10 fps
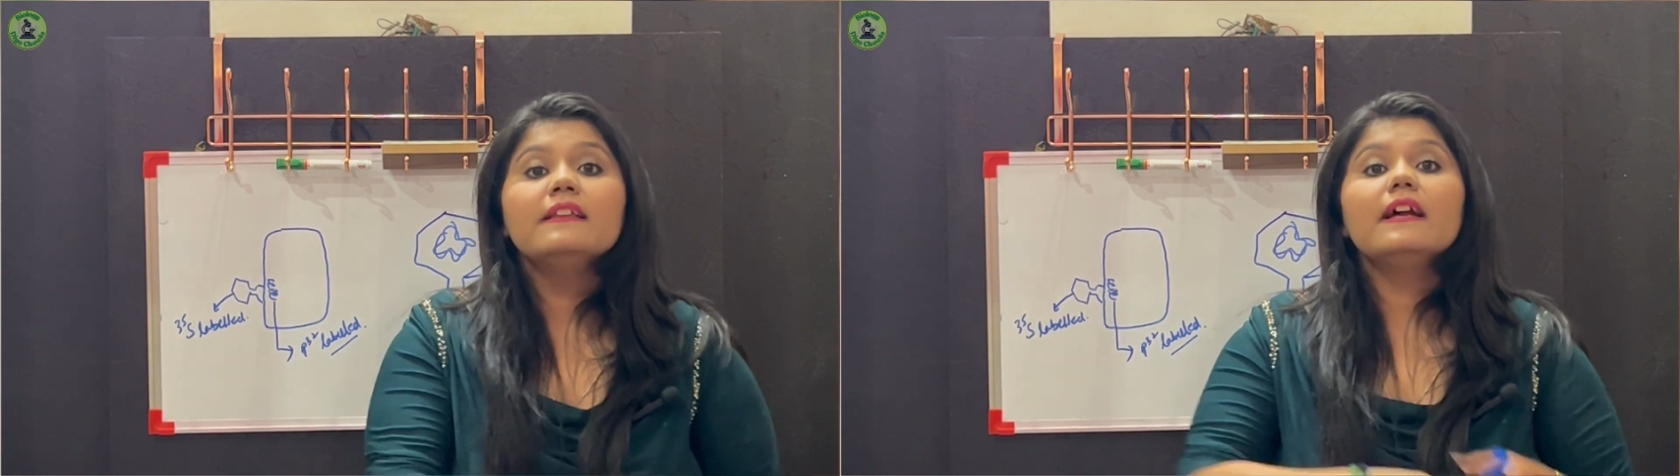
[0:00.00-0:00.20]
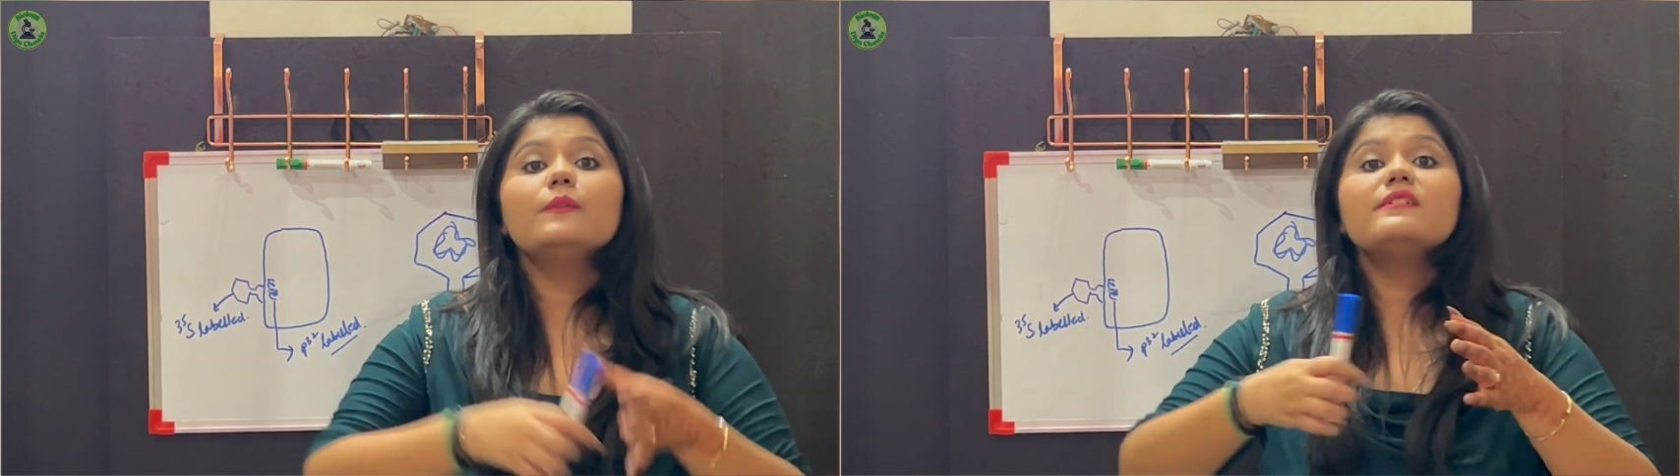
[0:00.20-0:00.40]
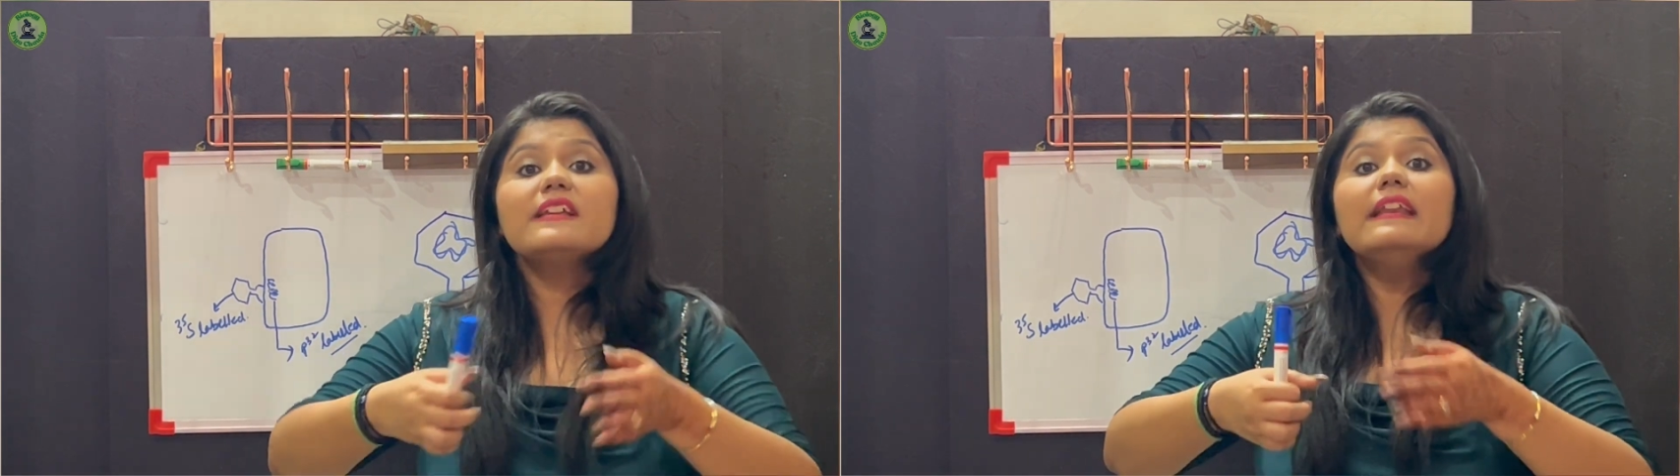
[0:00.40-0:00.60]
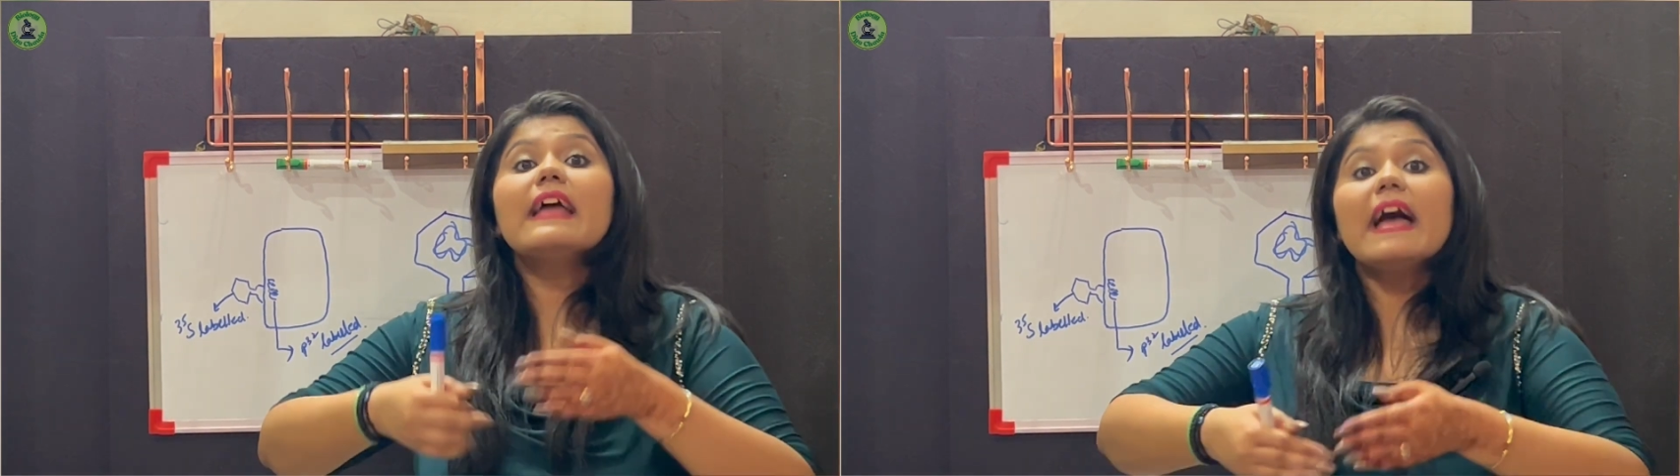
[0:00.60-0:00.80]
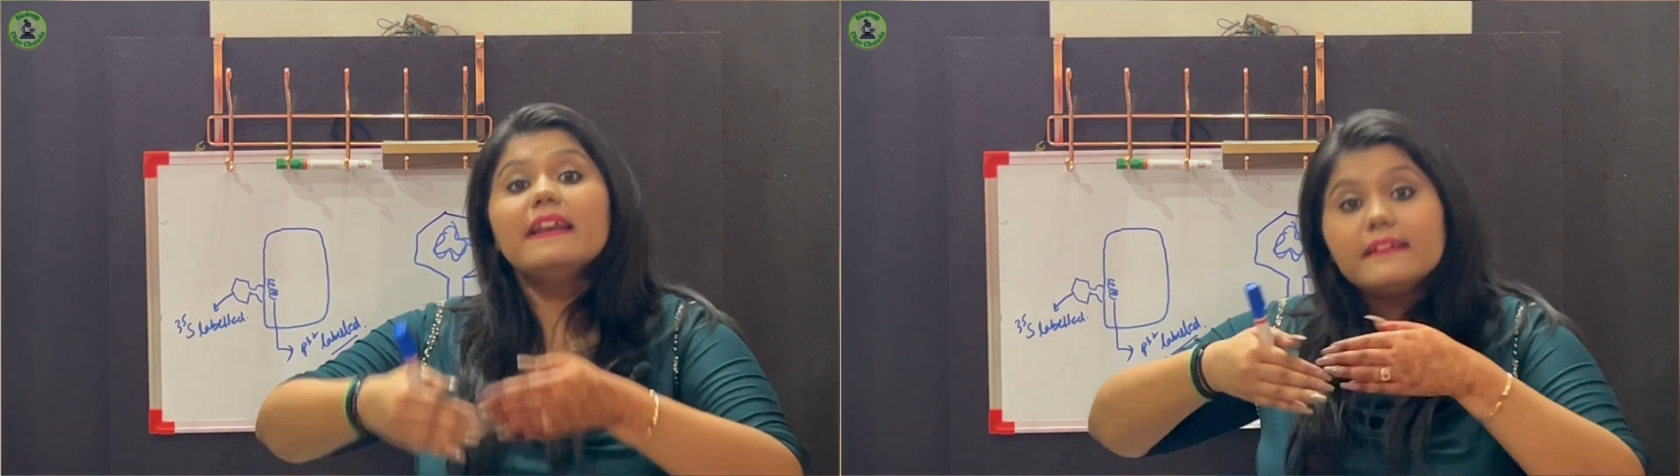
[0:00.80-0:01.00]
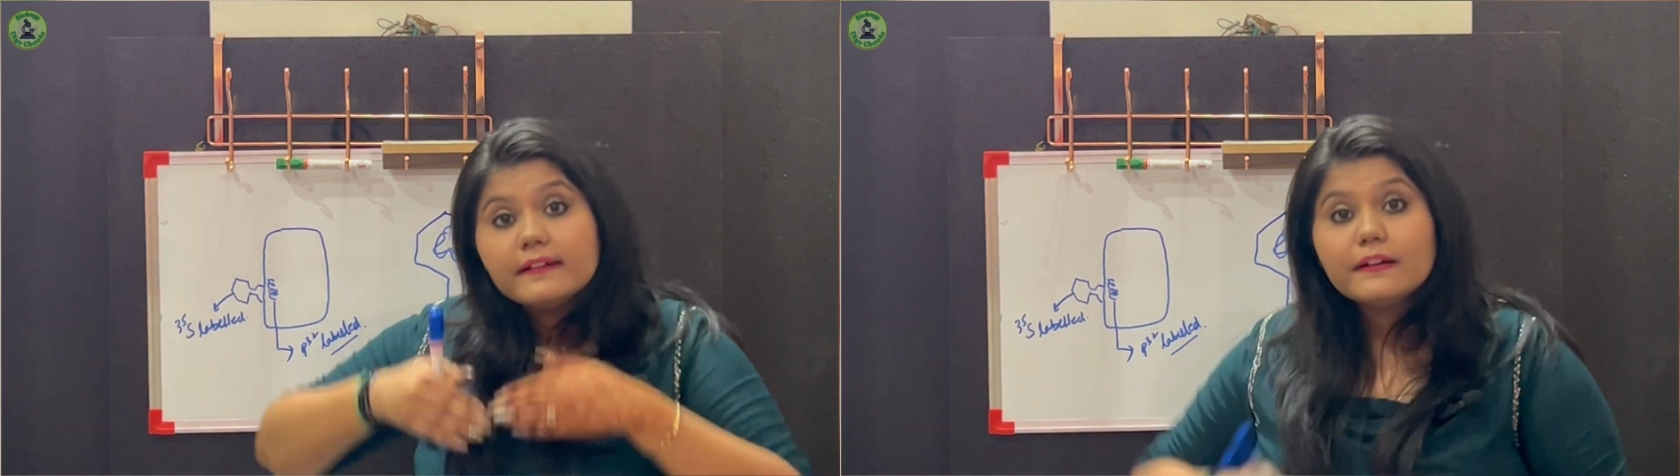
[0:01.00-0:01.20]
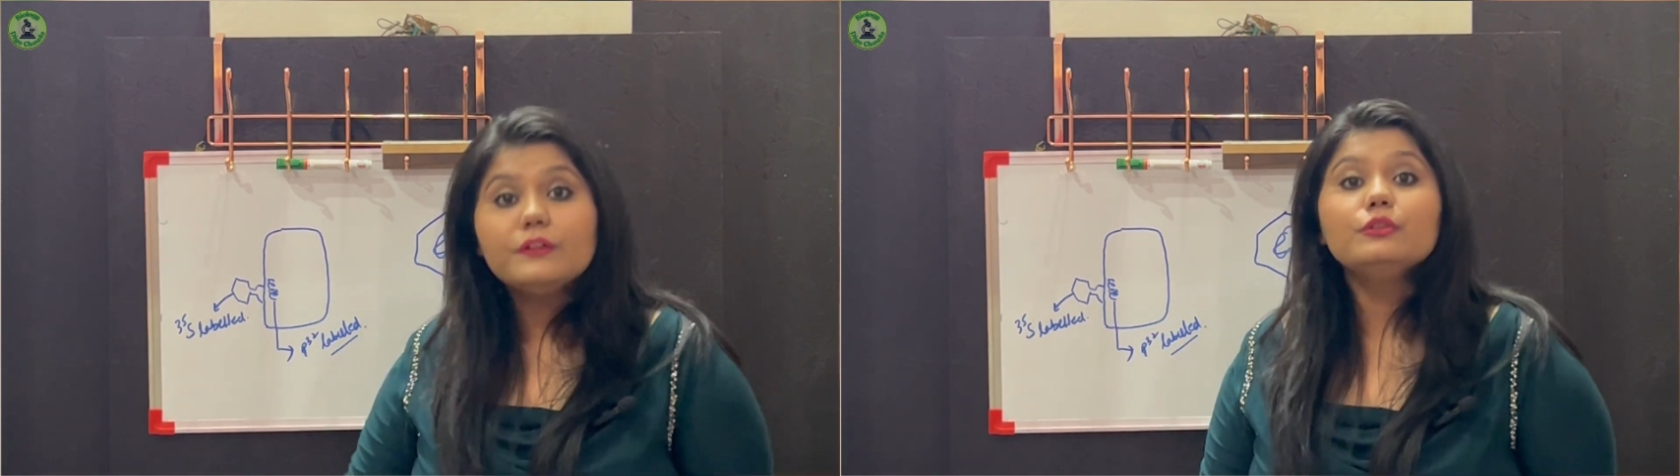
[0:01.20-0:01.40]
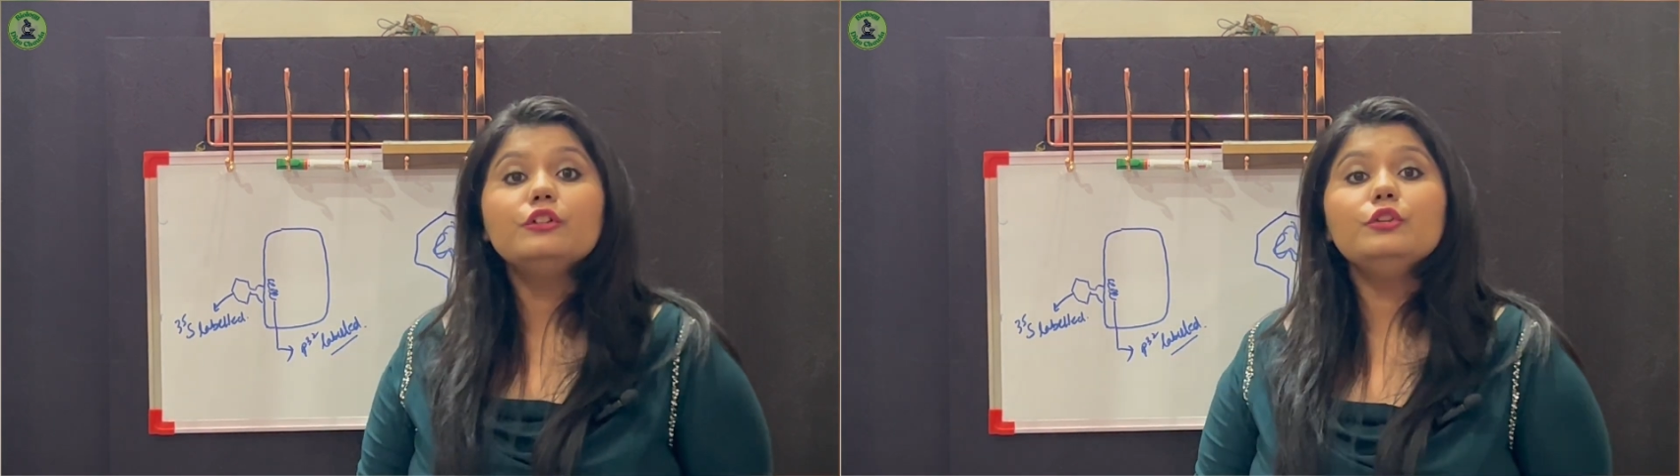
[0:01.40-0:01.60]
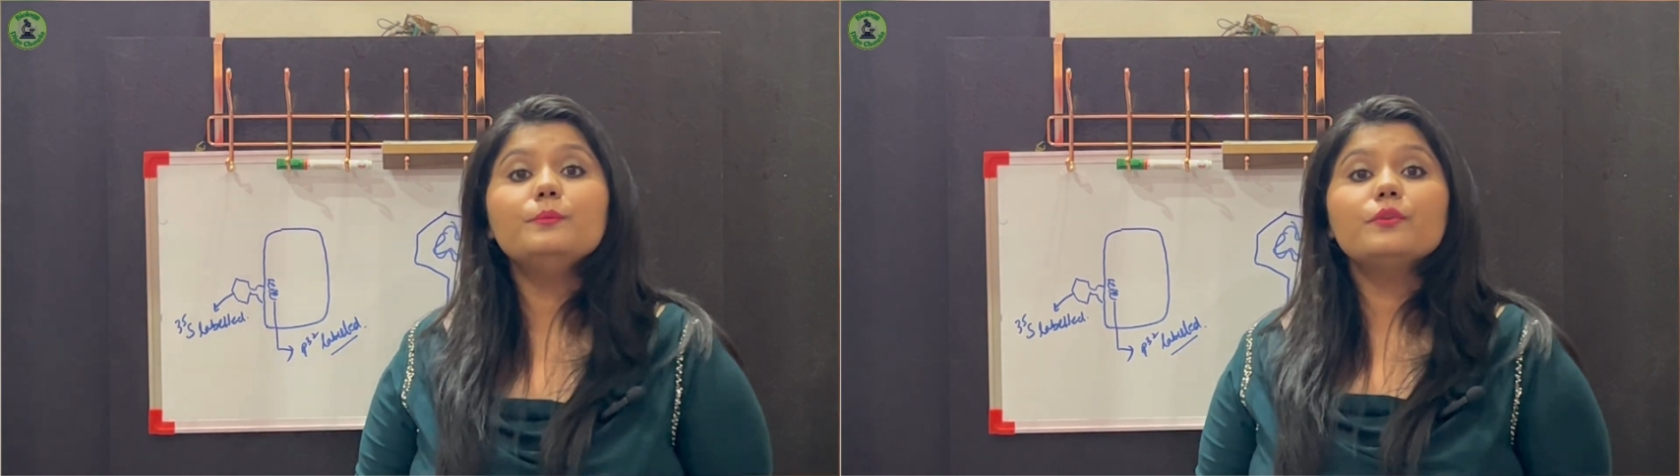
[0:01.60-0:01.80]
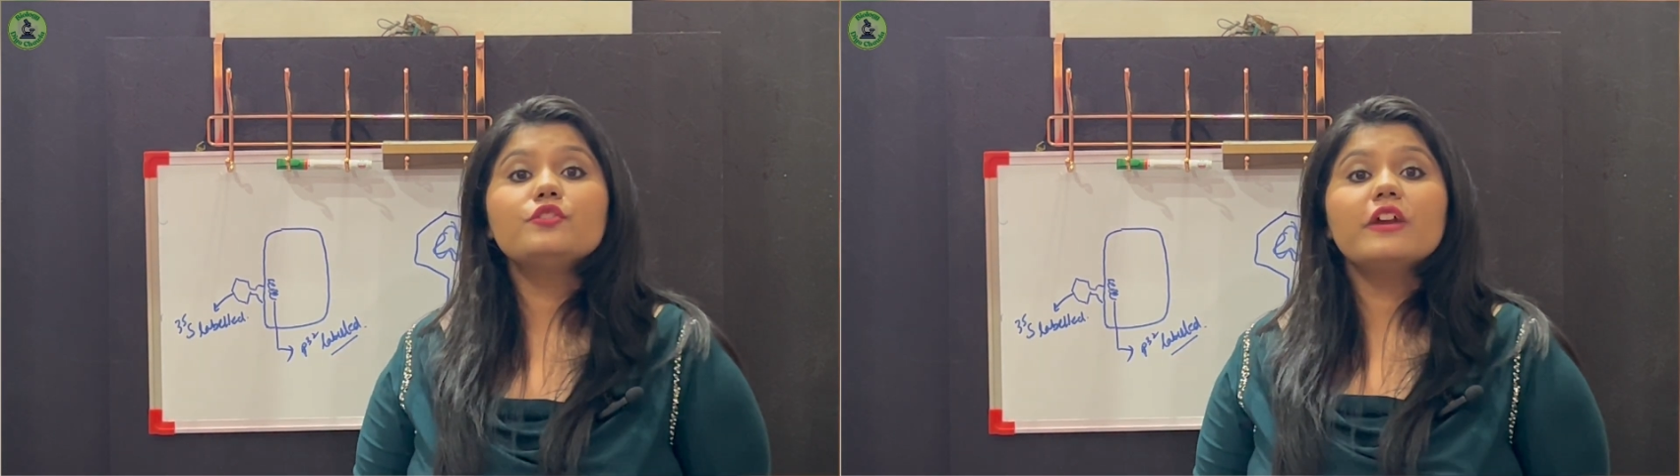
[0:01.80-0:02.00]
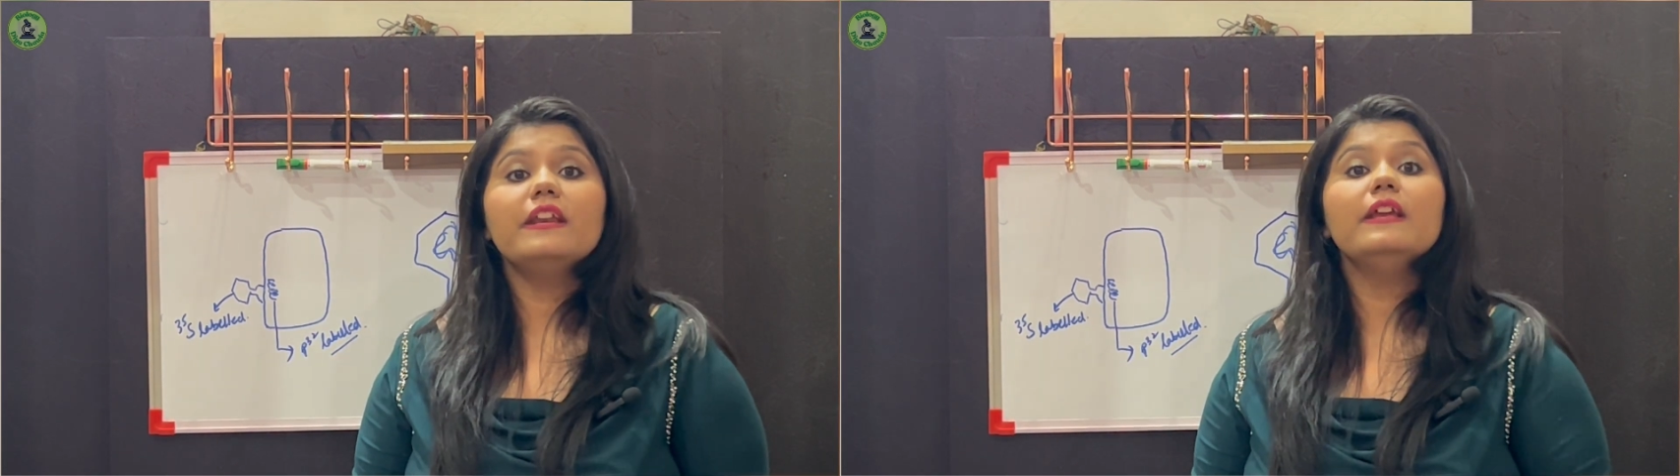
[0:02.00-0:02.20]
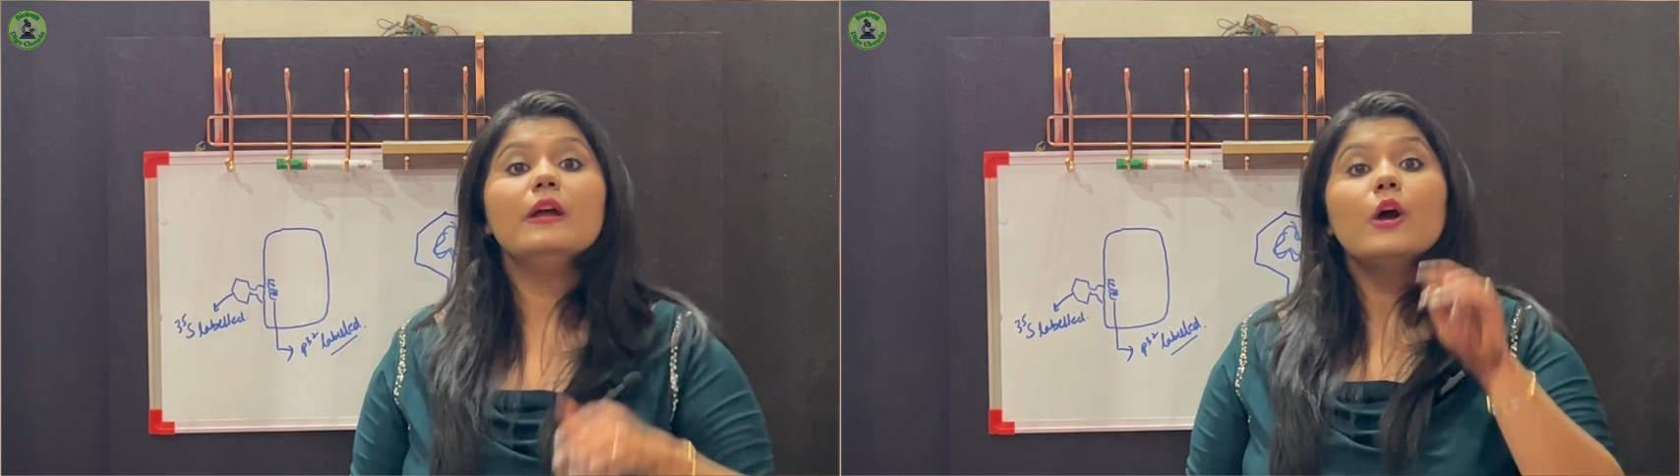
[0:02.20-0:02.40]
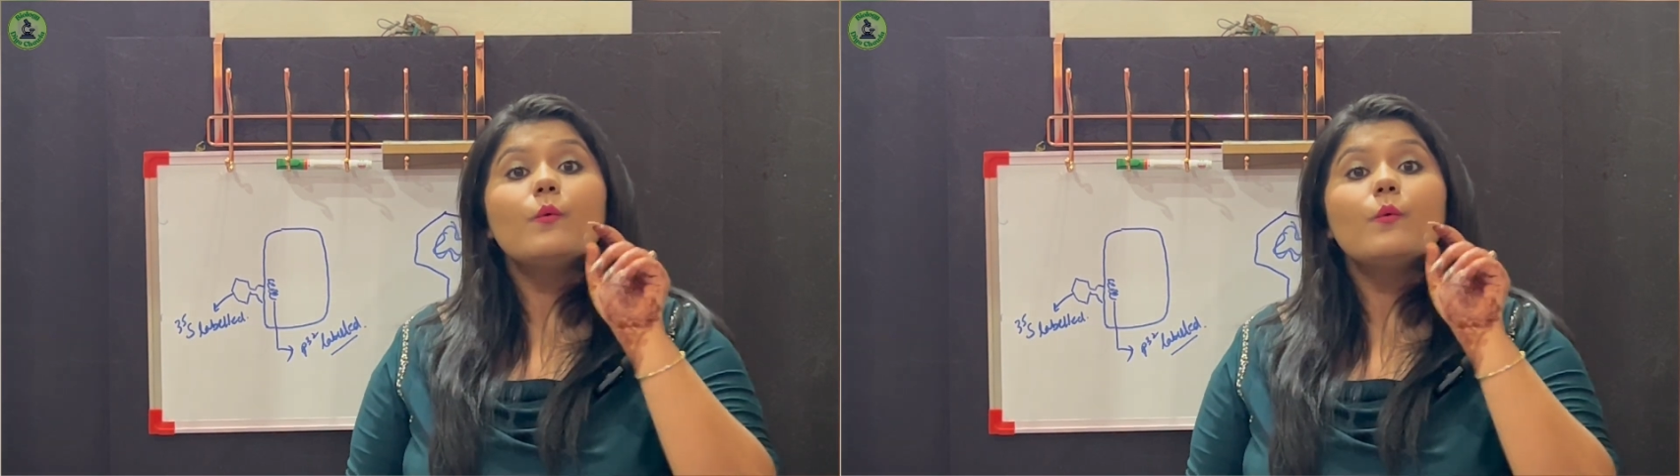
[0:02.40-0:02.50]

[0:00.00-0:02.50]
that was inherited into the new progeny,